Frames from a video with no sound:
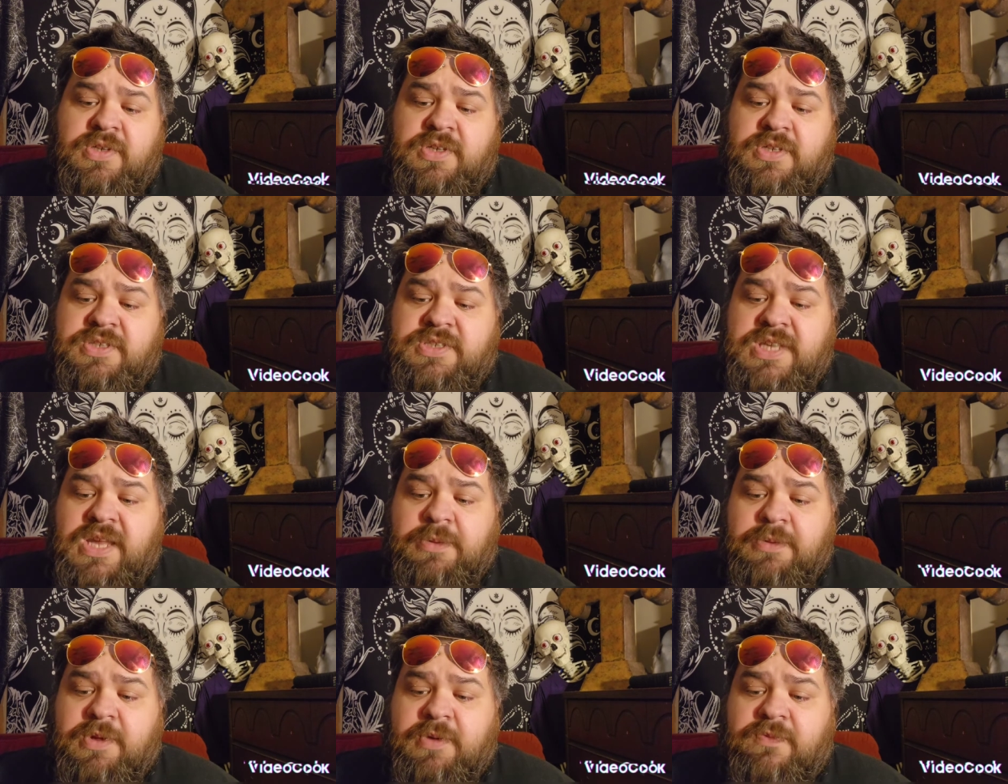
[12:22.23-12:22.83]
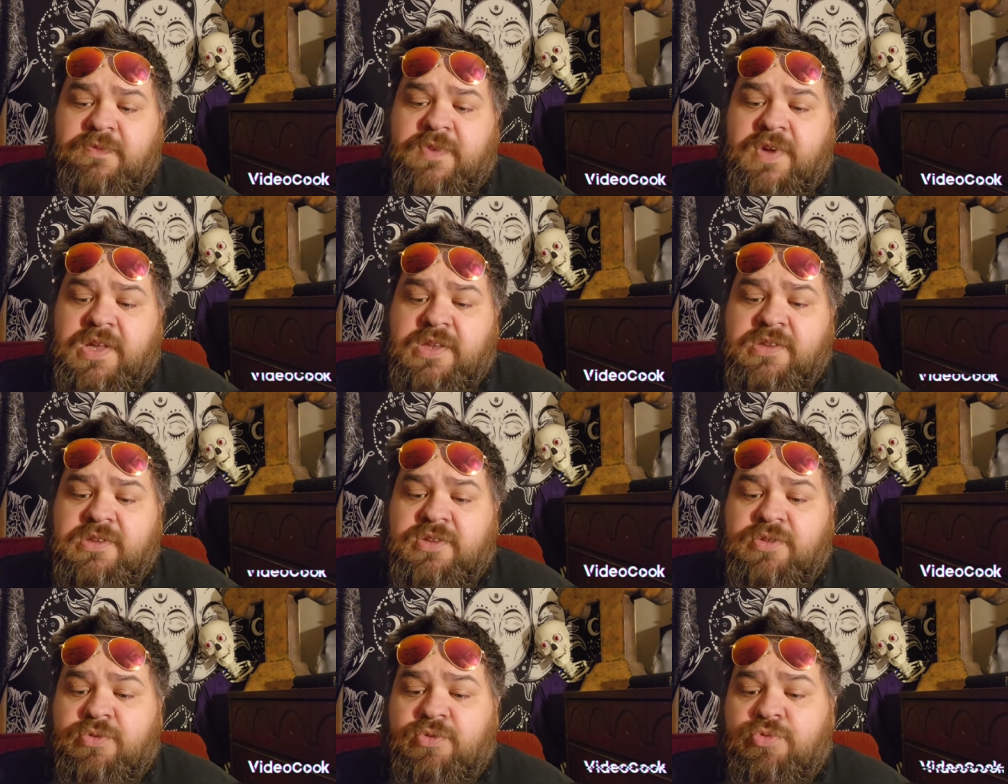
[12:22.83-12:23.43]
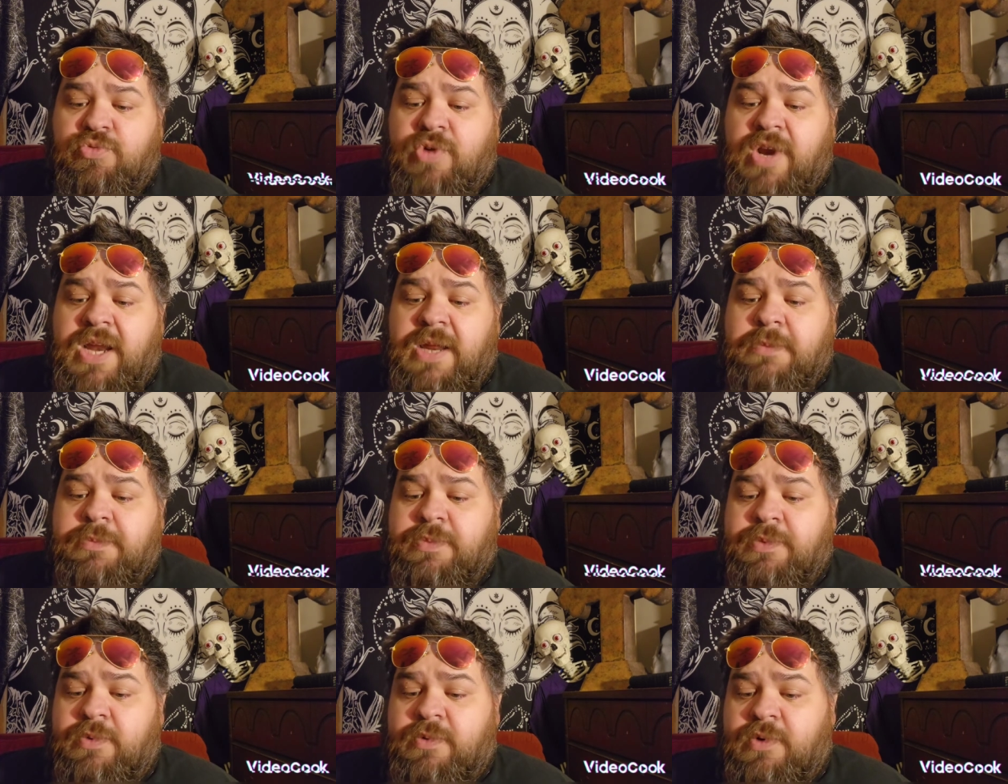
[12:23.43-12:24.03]
Sapp confessed to
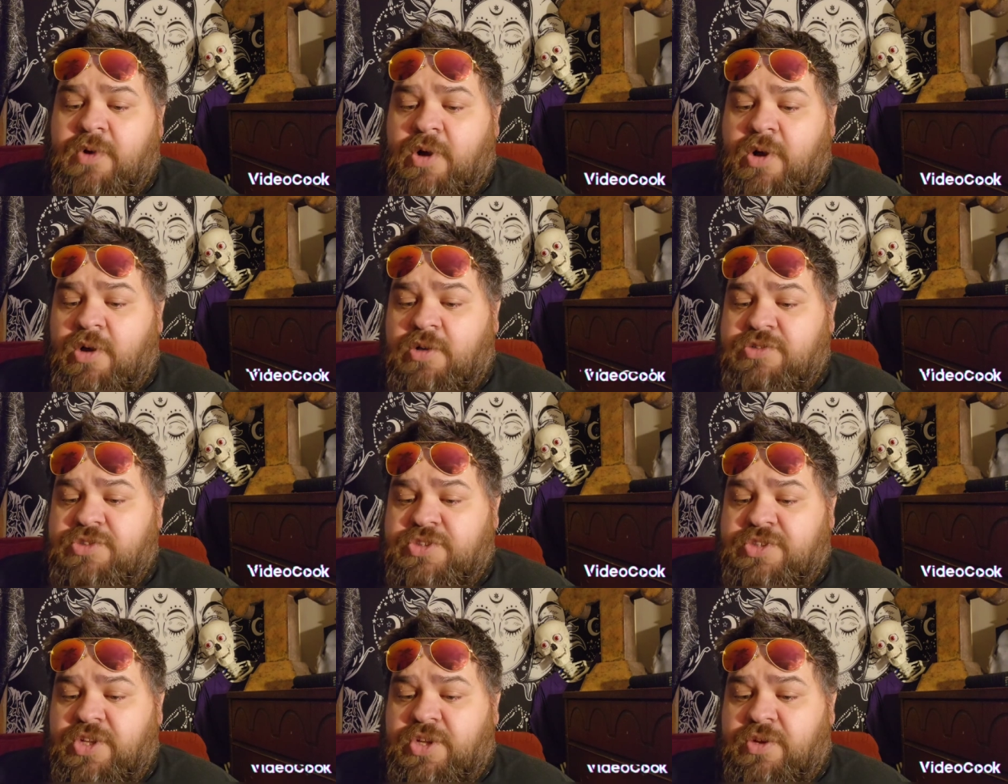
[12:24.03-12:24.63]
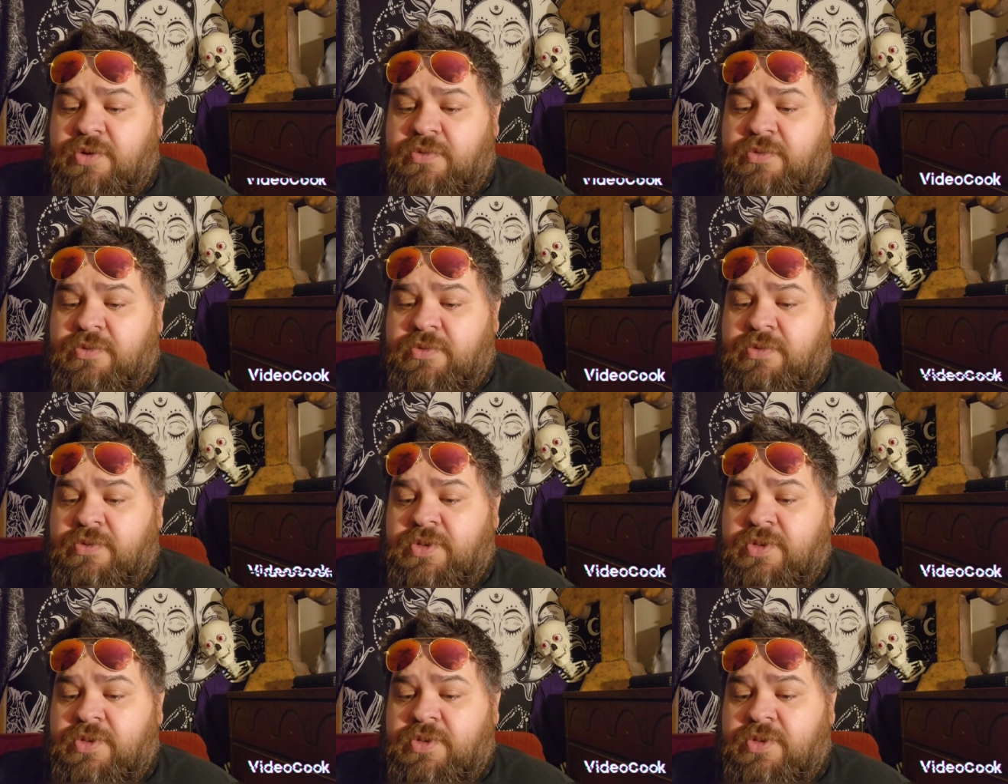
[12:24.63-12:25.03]
rape also.